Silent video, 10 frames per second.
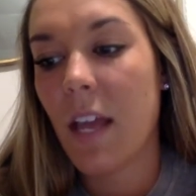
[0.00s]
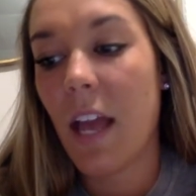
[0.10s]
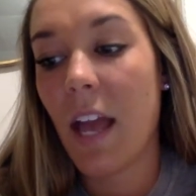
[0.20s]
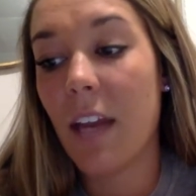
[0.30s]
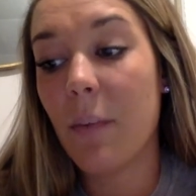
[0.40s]

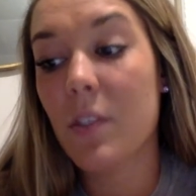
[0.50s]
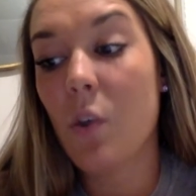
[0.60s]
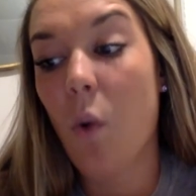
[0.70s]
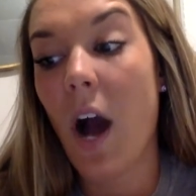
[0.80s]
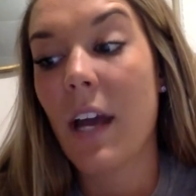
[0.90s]
and it was
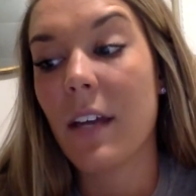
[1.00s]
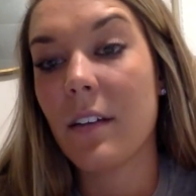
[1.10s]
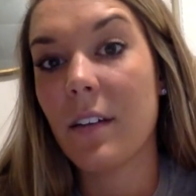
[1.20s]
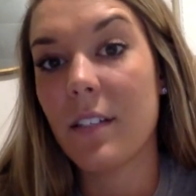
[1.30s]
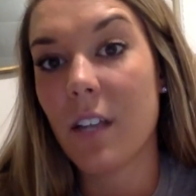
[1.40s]
quiet
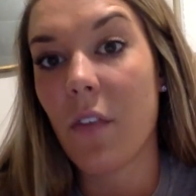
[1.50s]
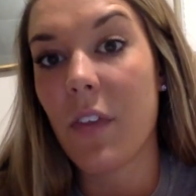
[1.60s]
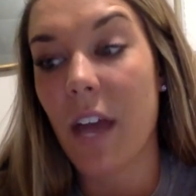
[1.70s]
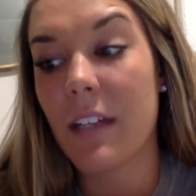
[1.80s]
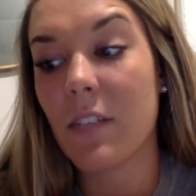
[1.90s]
until the
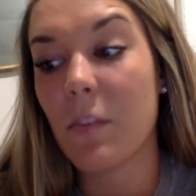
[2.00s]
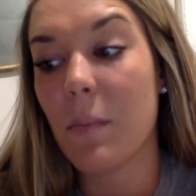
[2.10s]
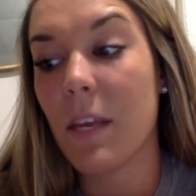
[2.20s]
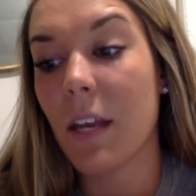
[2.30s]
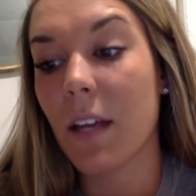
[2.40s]
end of the
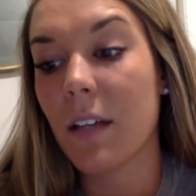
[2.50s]
meeting.